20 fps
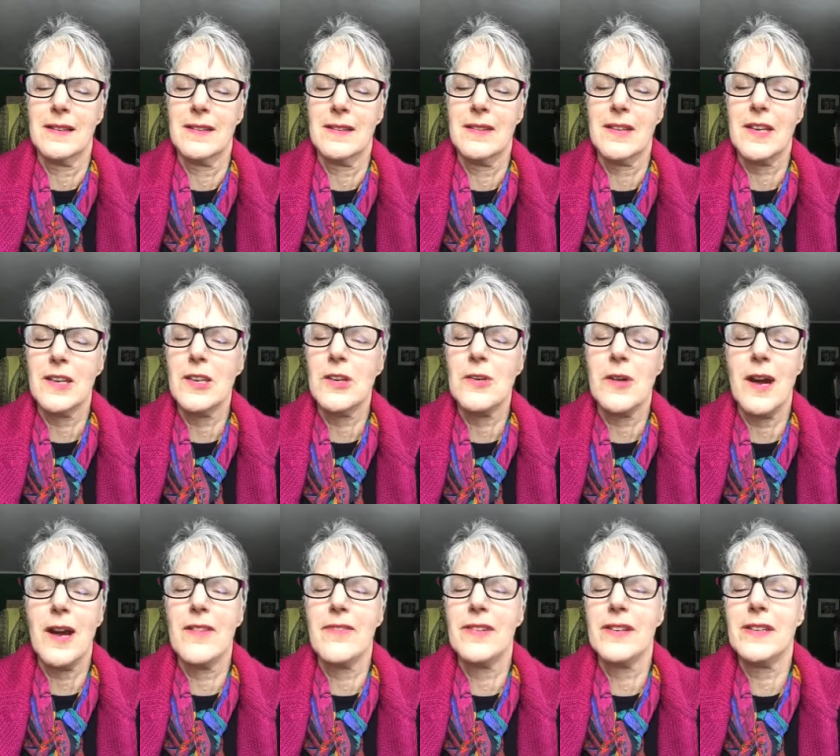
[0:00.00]
that you
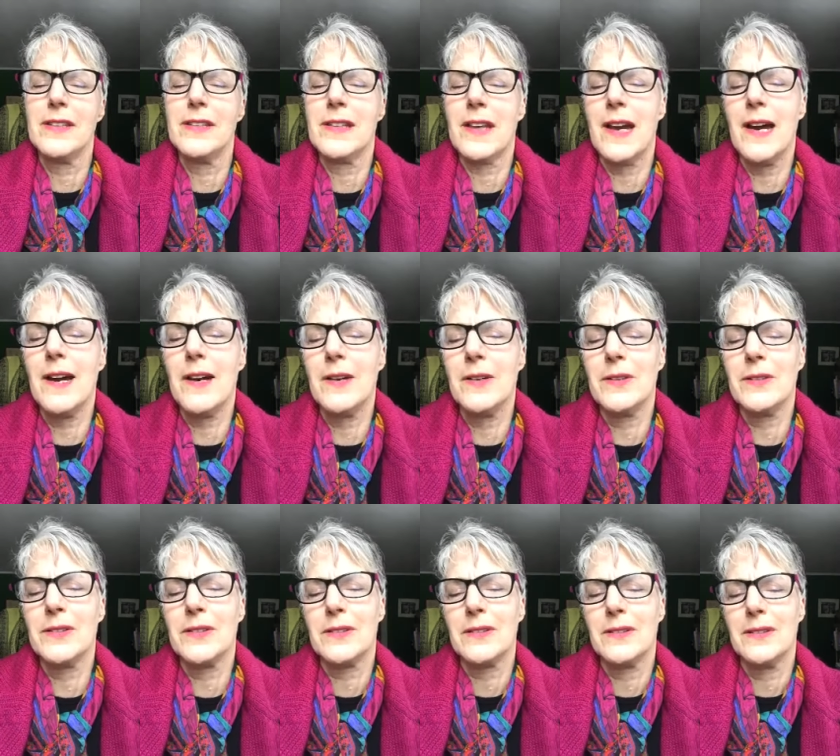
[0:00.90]
have
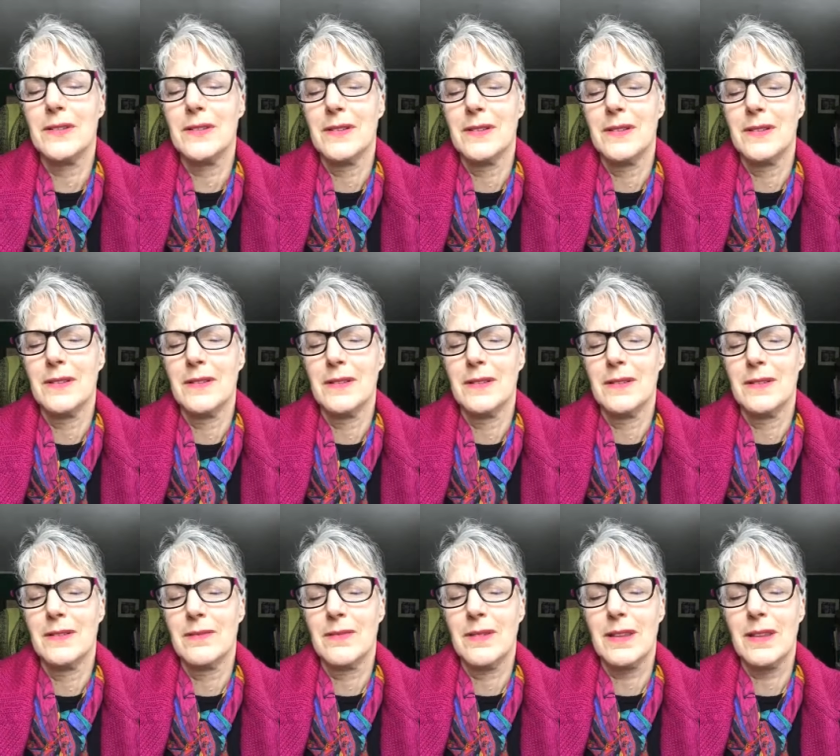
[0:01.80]
endowed
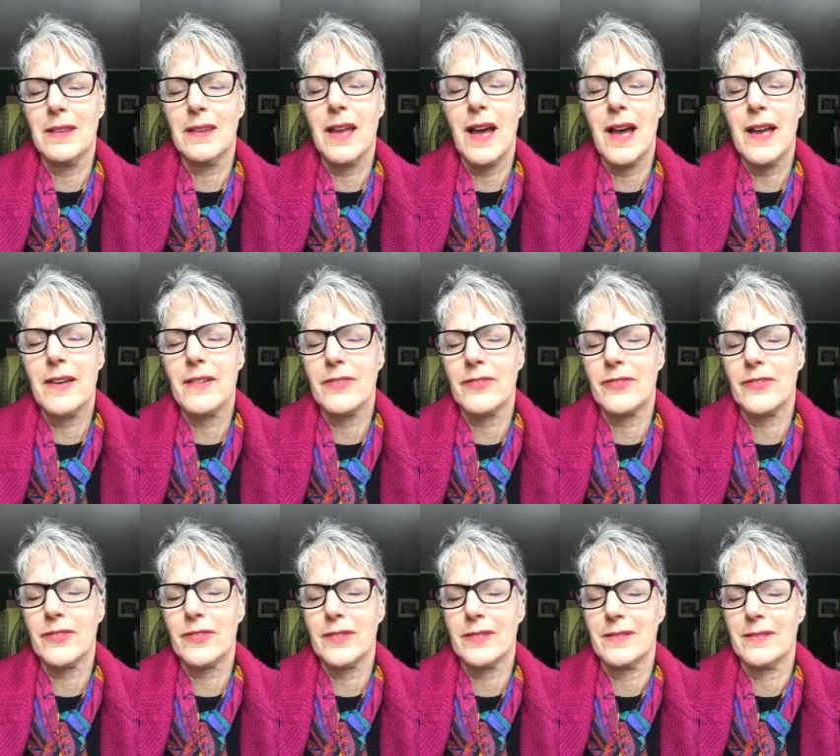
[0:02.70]
with
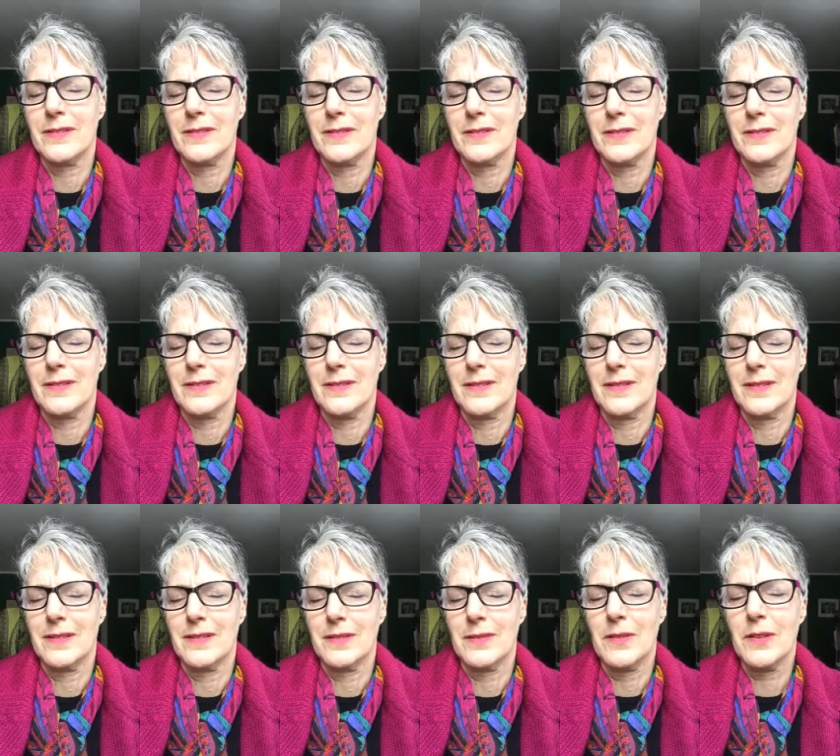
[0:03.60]
life,
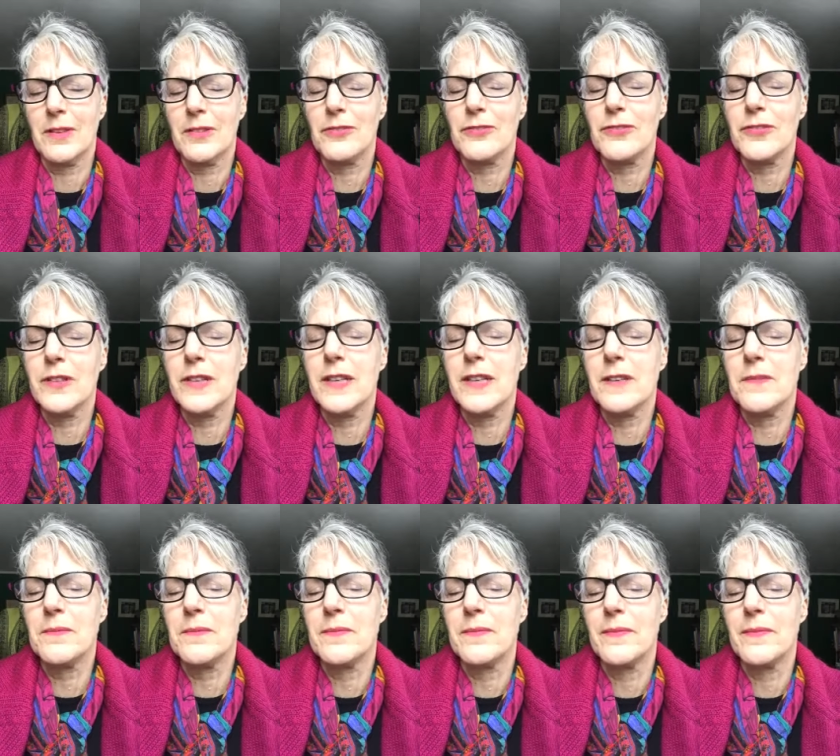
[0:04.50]
with freedom,